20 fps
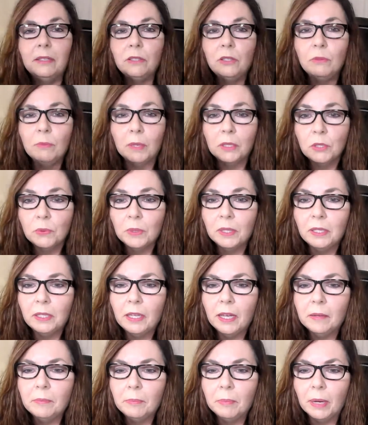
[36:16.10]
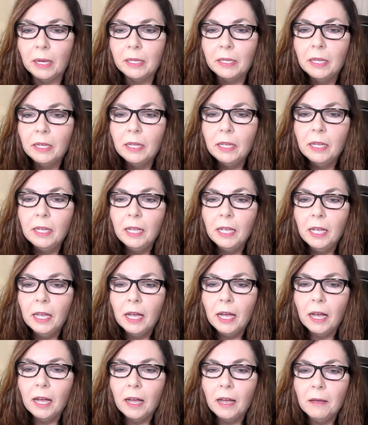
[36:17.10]
too much with it yet. But
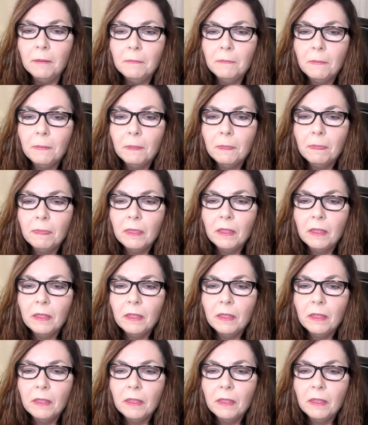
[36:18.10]
um,